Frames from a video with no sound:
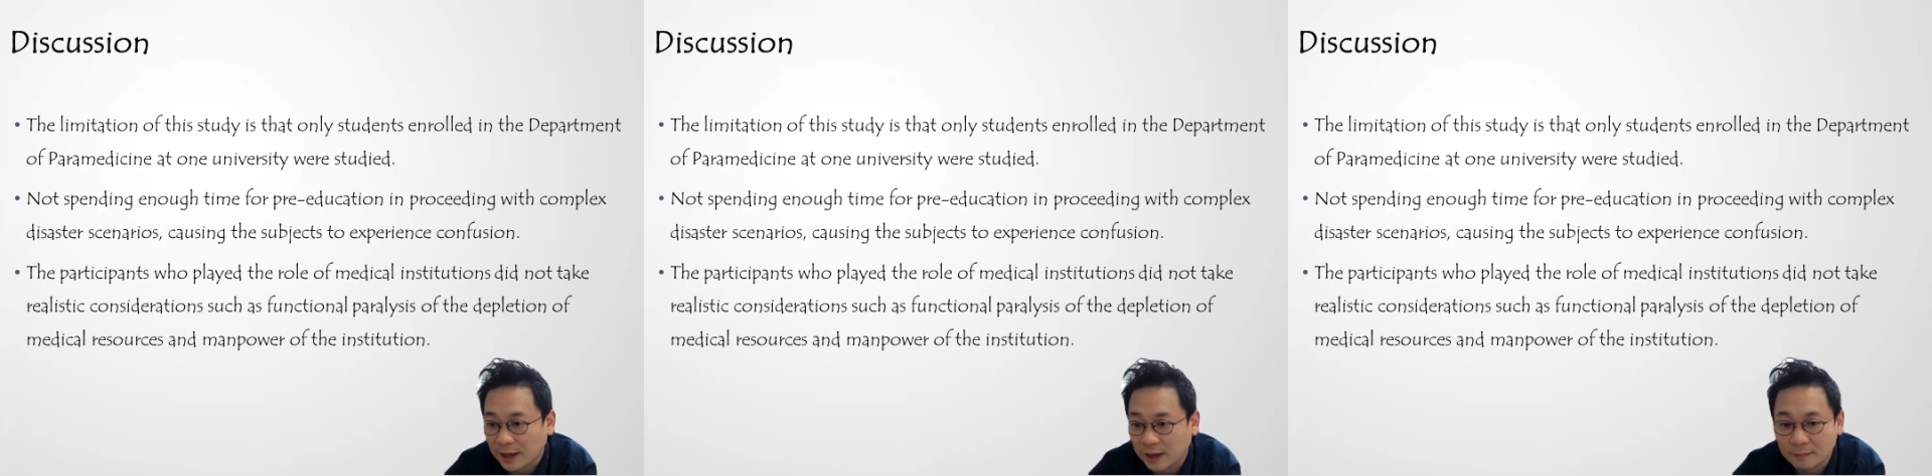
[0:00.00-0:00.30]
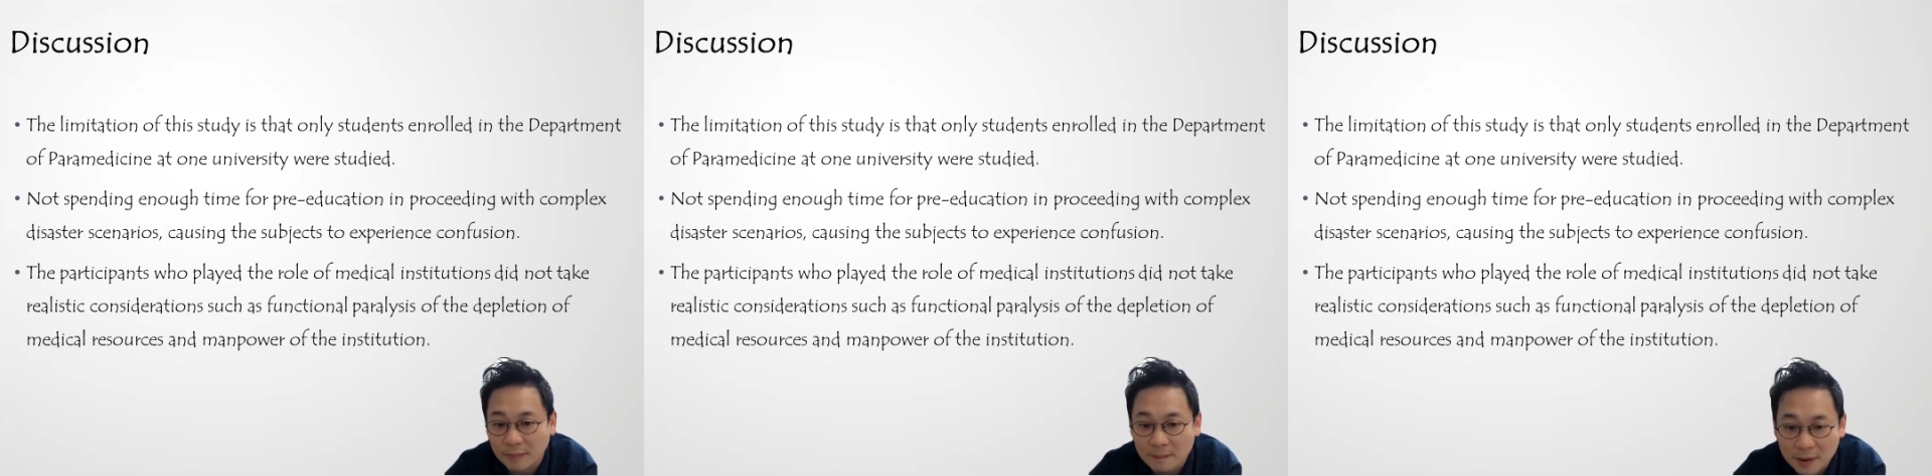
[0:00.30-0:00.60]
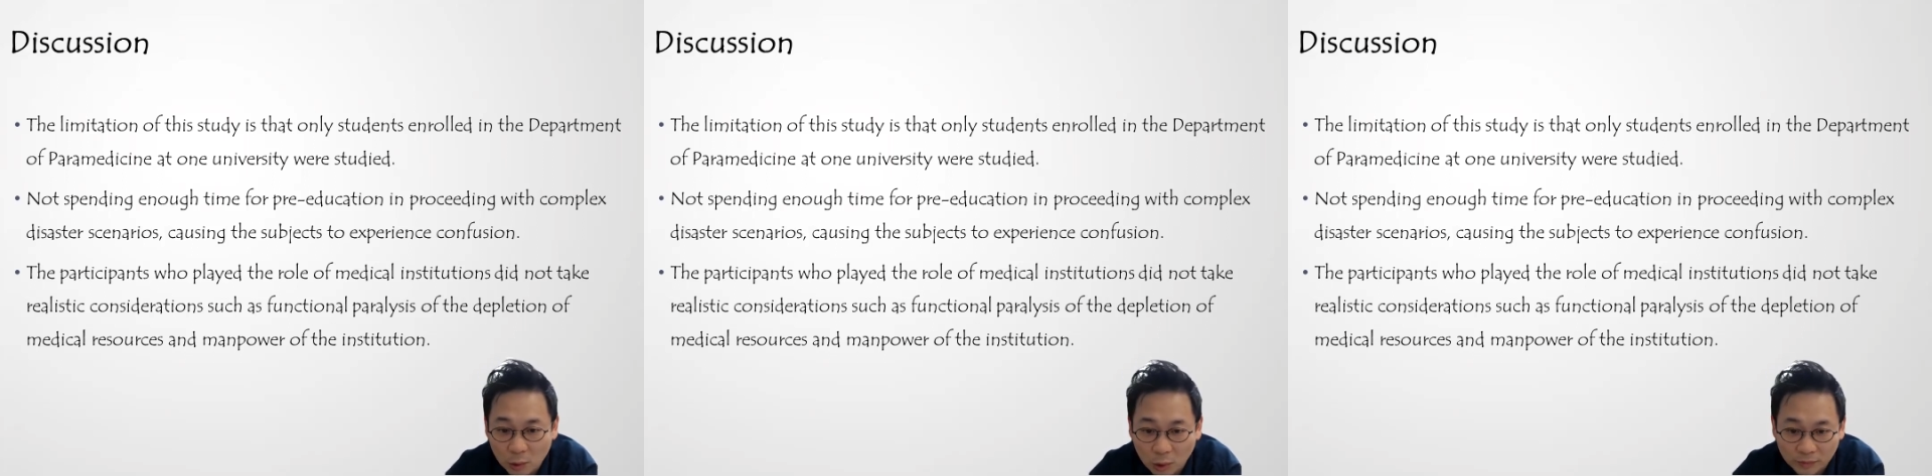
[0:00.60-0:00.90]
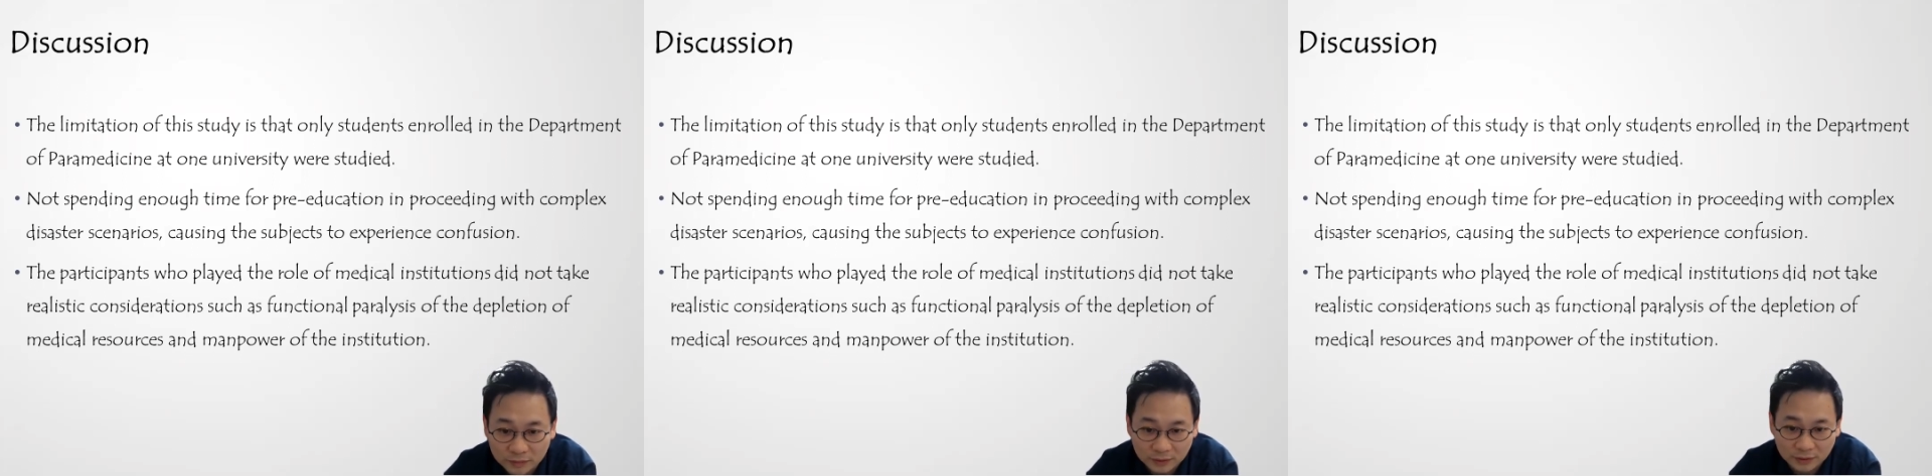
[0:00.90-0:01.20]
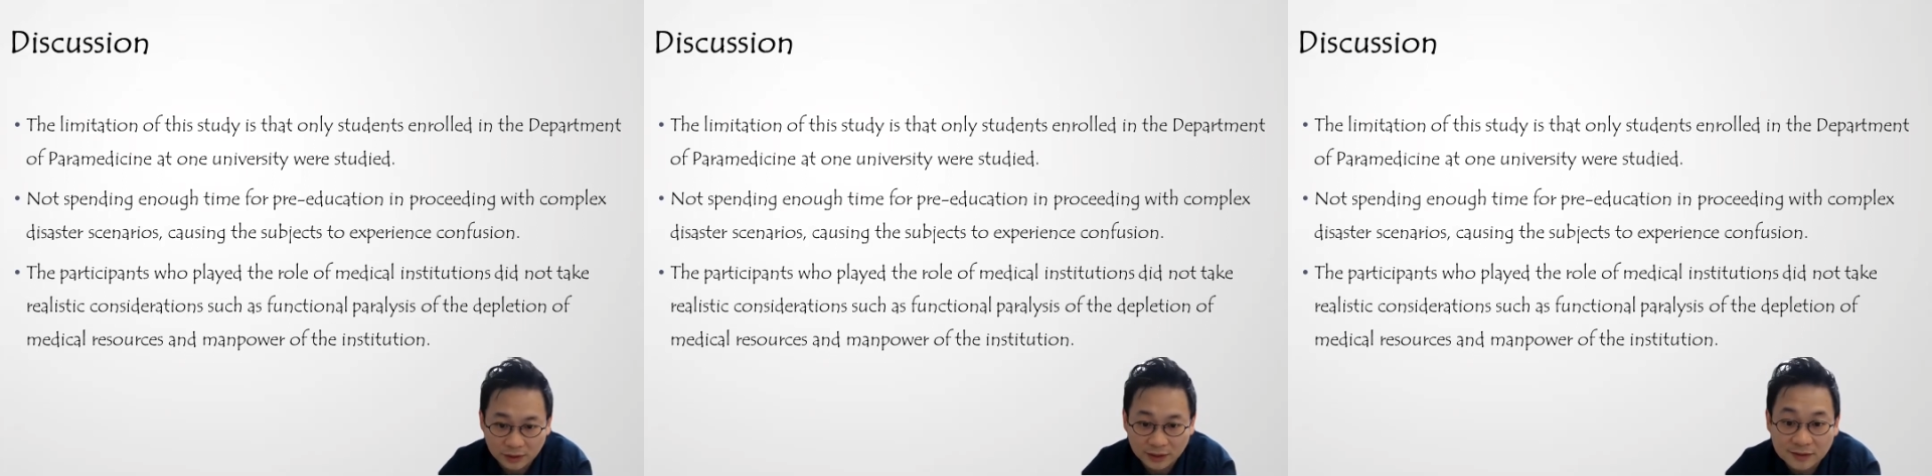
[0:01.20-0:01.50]
and manpower of
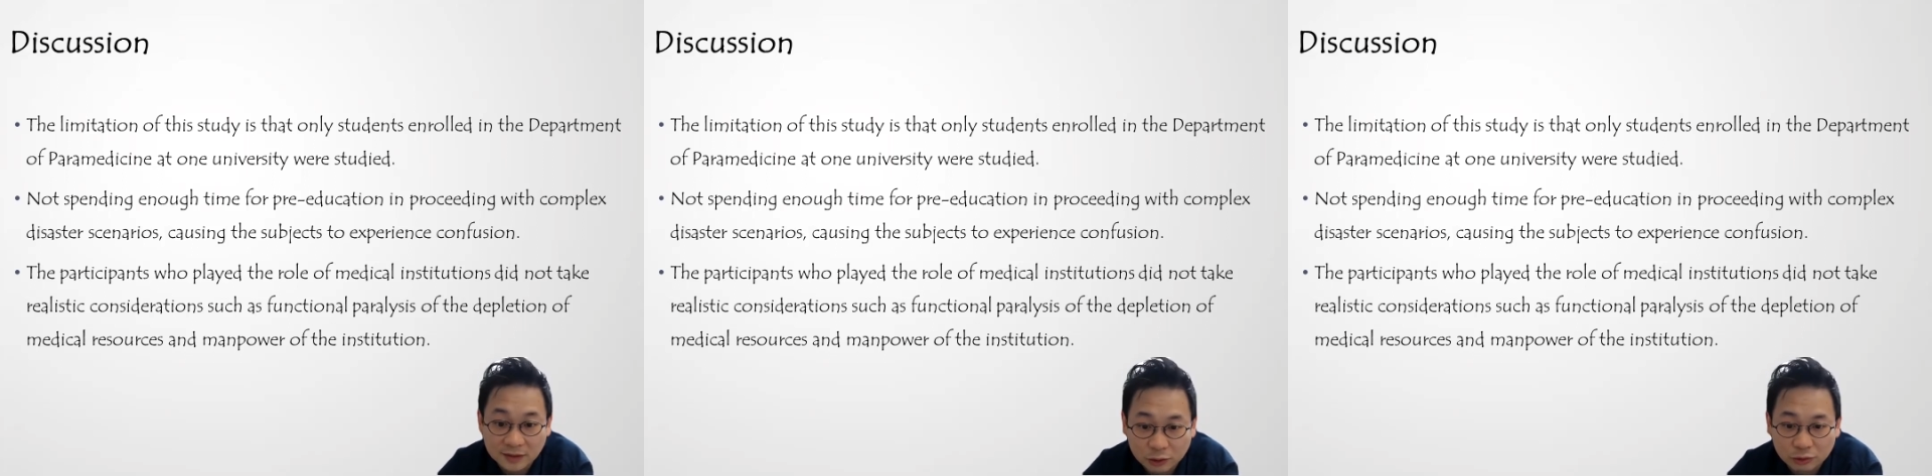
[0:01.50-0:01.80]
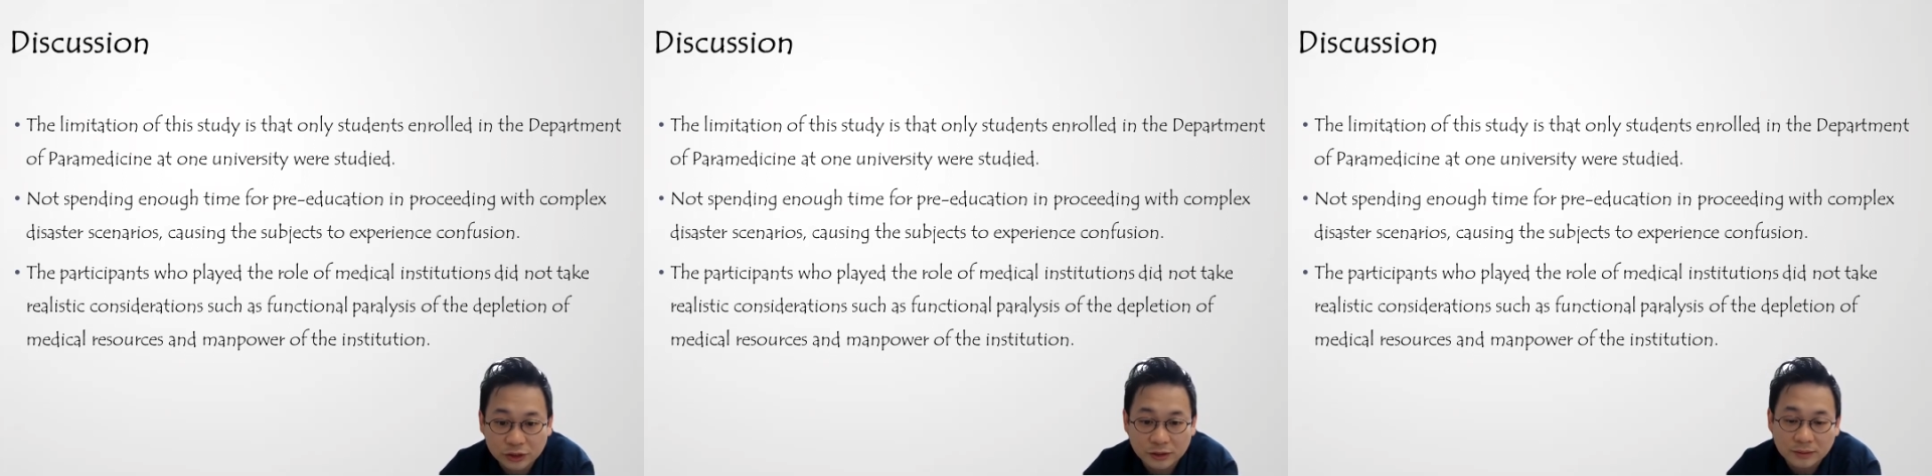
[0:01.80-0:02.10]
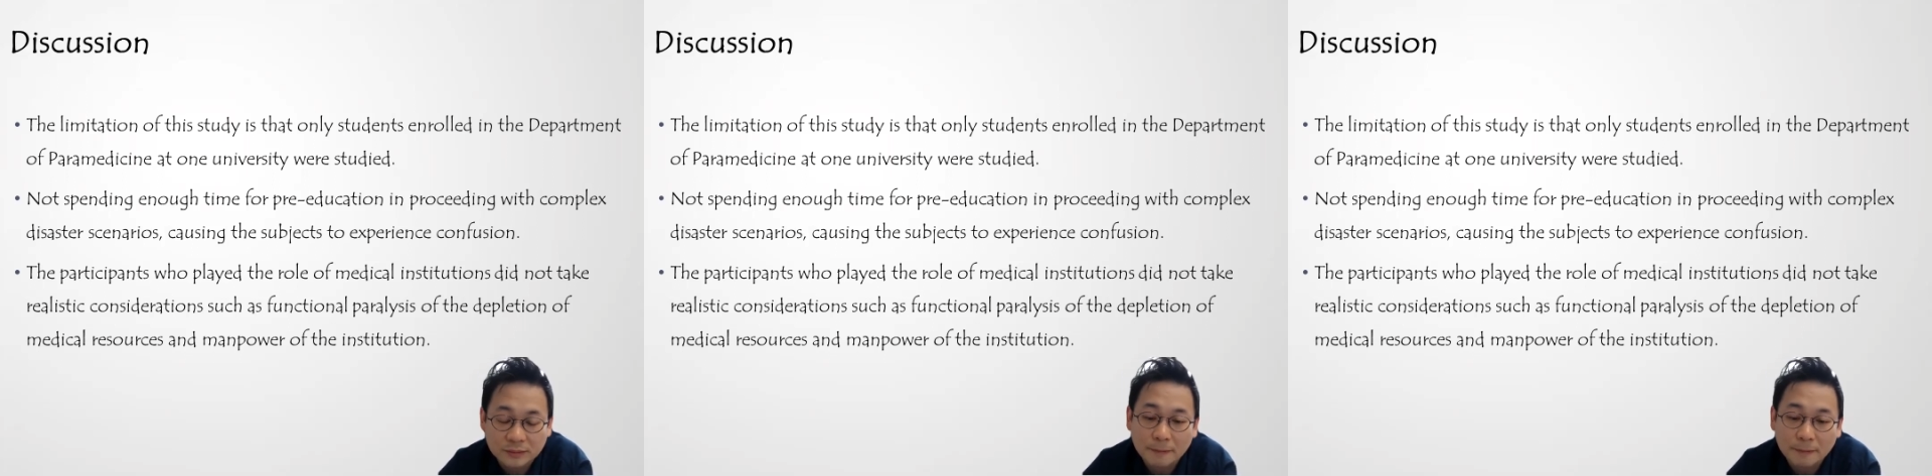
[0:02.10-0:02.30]
the institution.